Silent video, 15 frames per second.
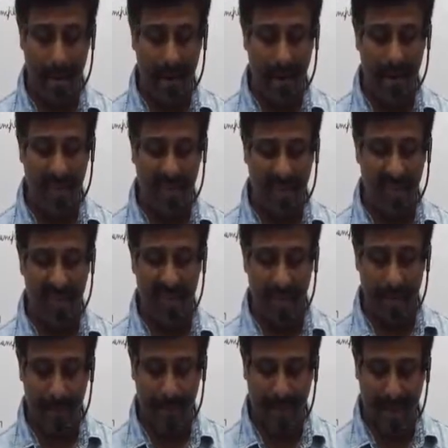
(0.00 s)
And
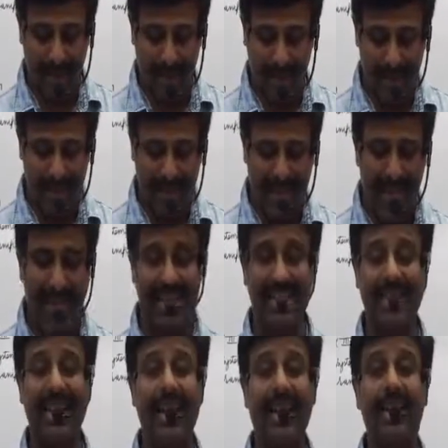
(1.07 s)
fifth,
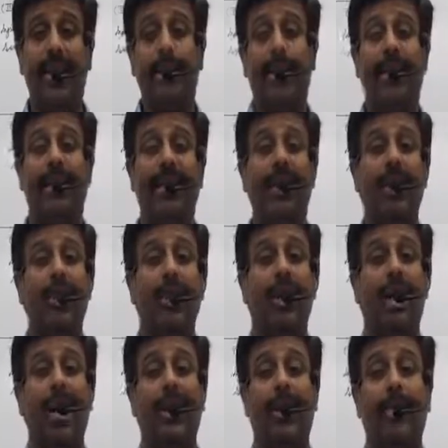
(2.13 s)
size adequate, means it
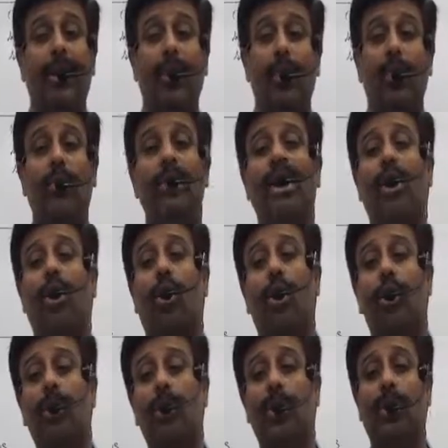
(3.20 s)
should neither be too big
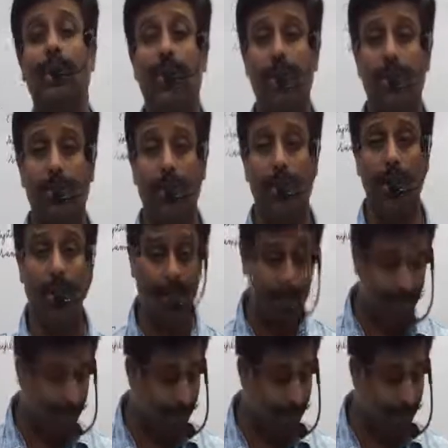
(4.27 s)
nor too small.